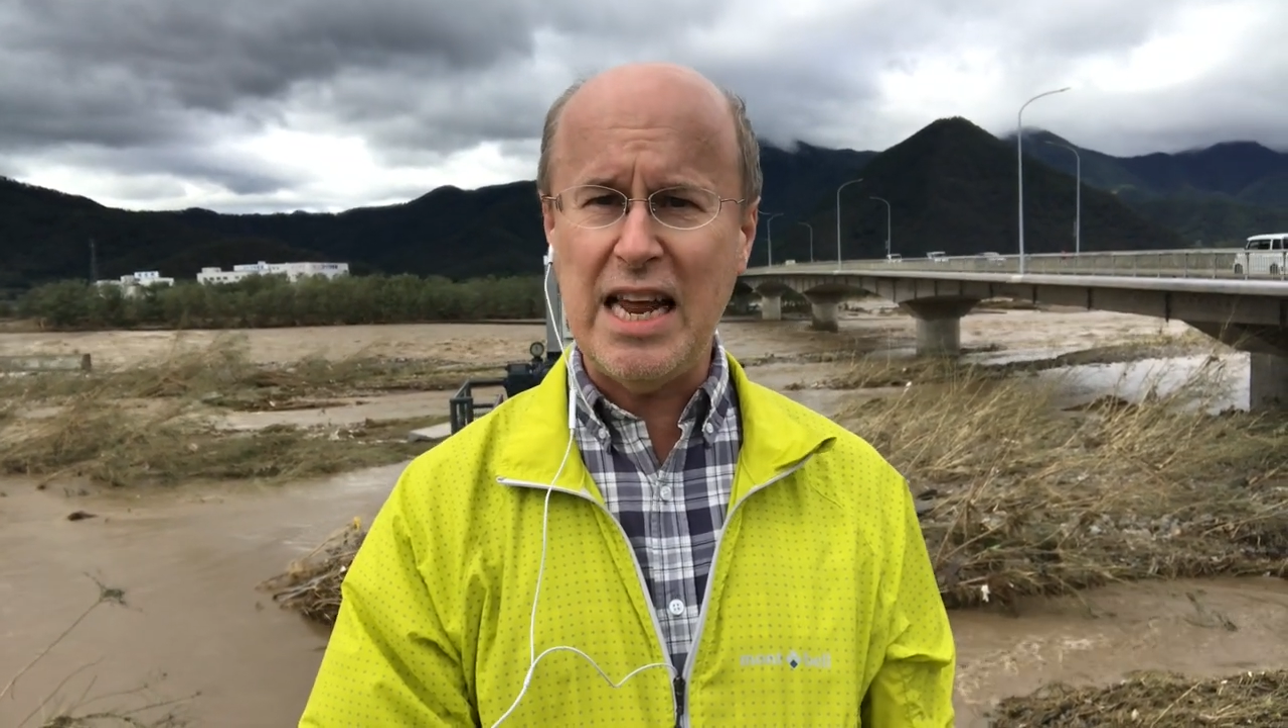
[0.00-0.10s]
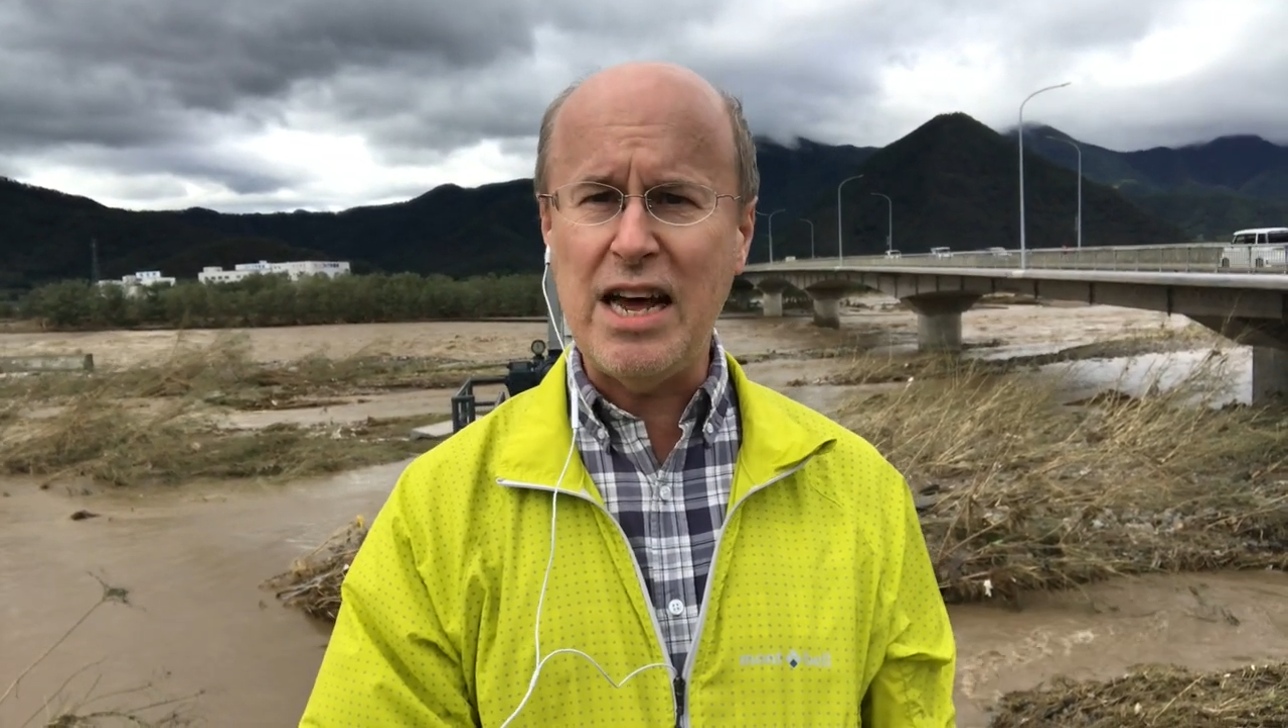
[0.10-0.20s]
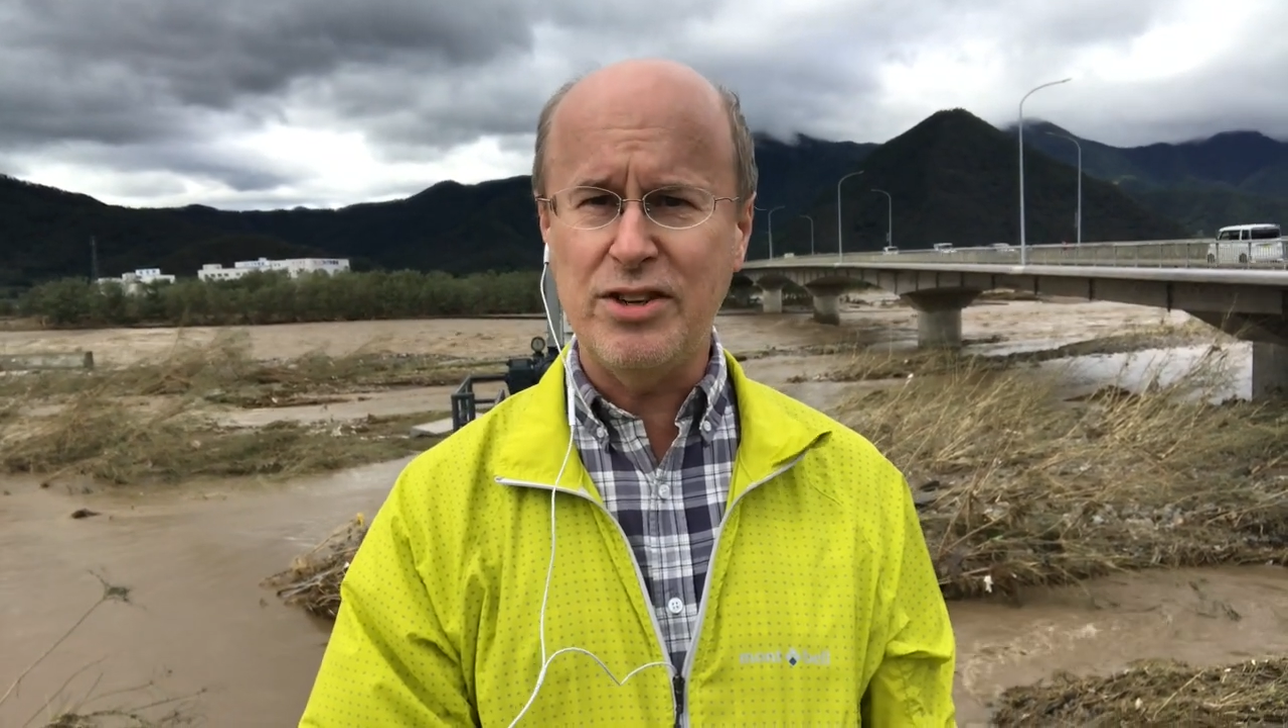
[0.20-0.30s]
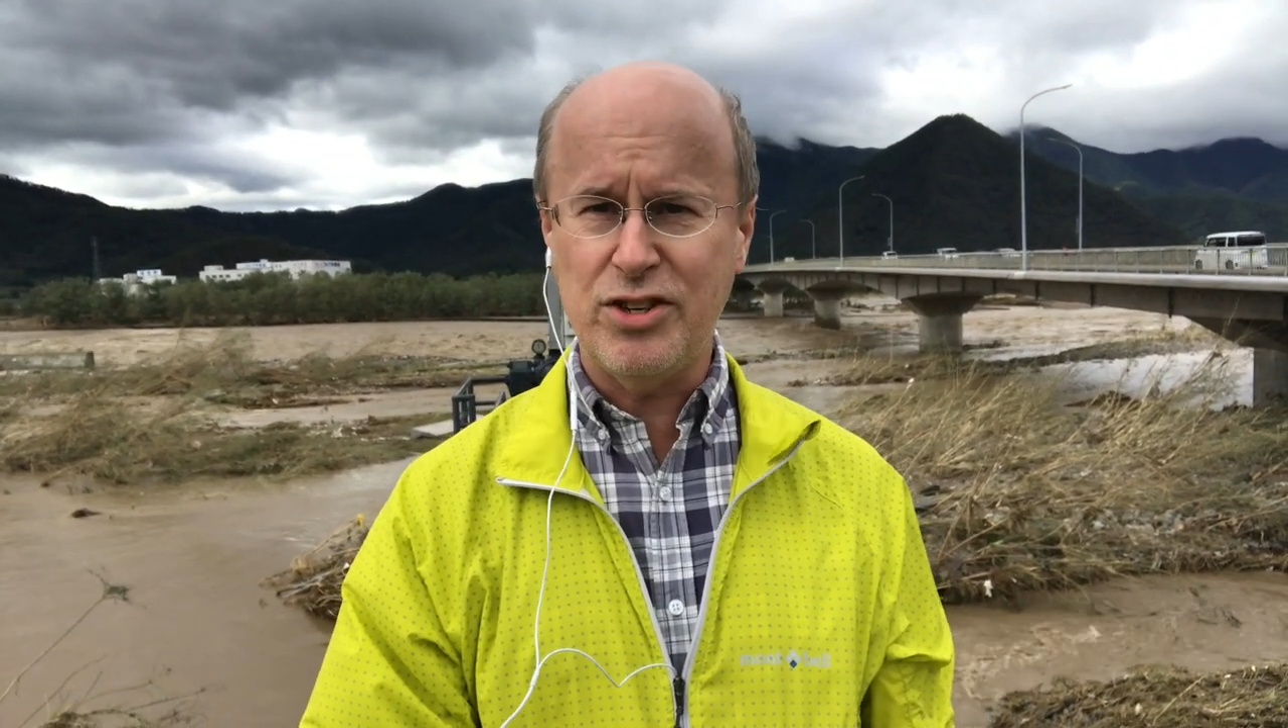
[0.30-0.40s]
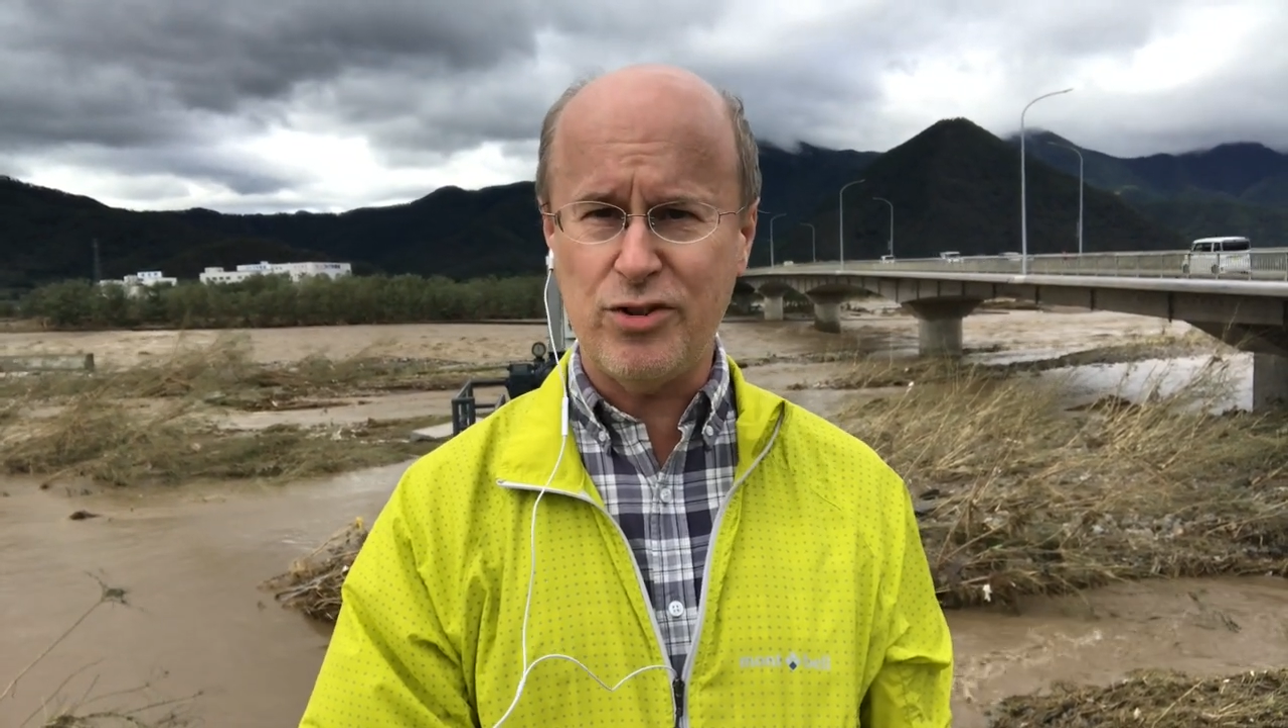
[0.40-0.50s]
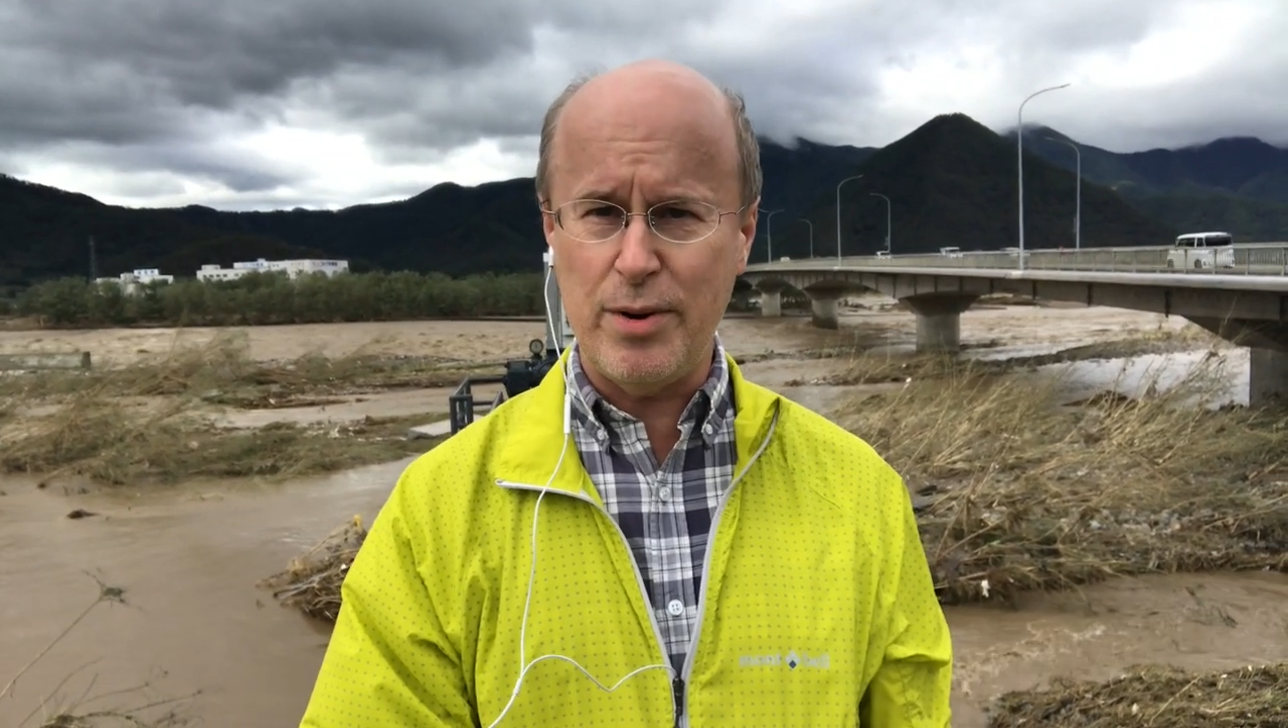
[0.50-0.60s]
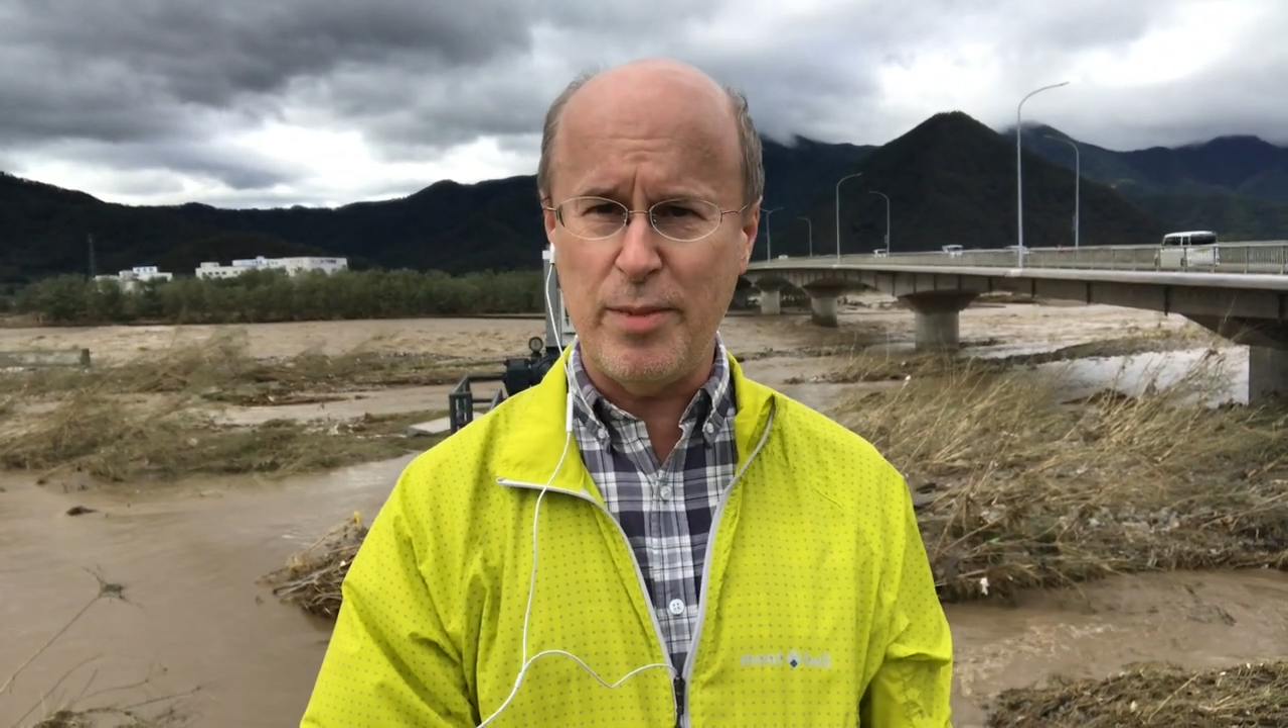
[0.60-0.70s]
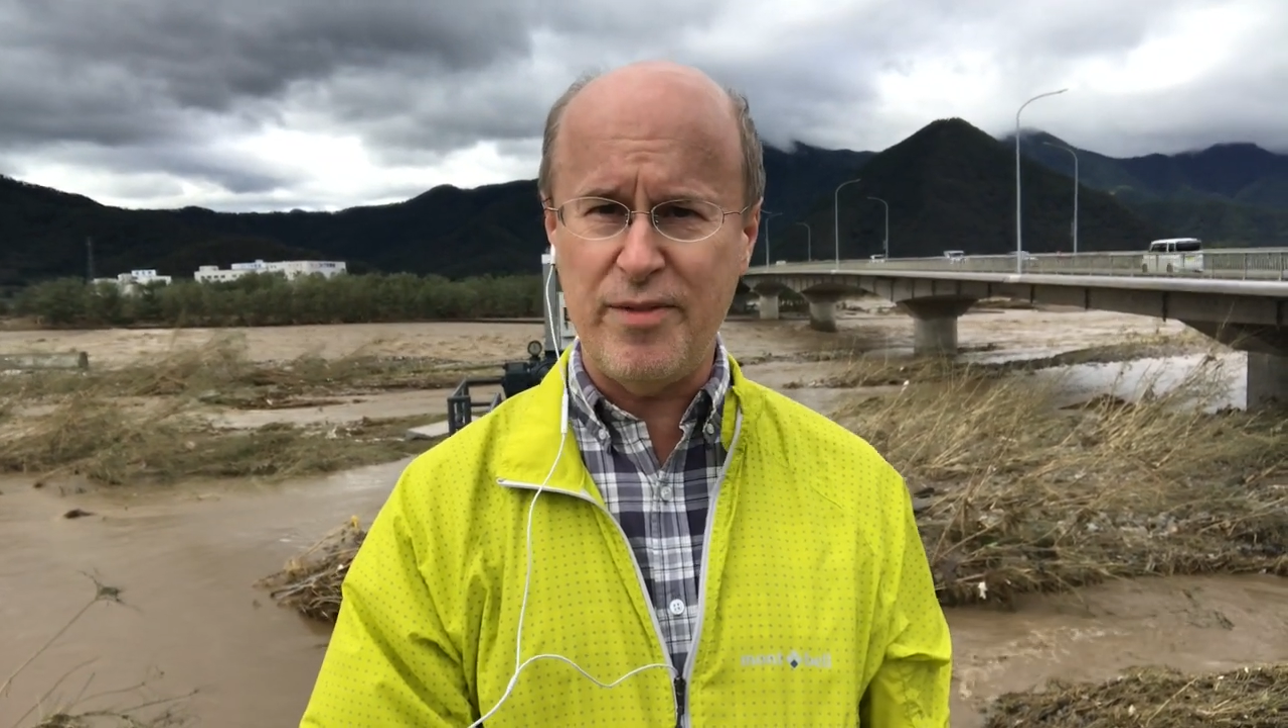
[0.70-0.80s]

downstream